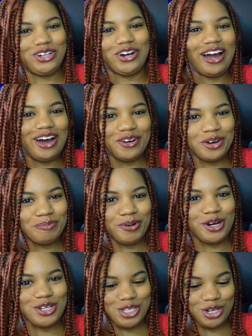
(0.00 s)
crown a
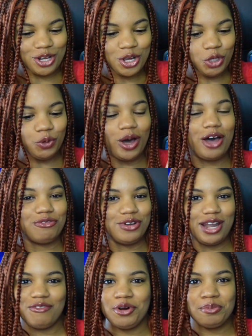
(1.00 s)
person you have
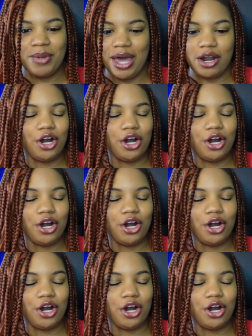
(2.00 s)
never met,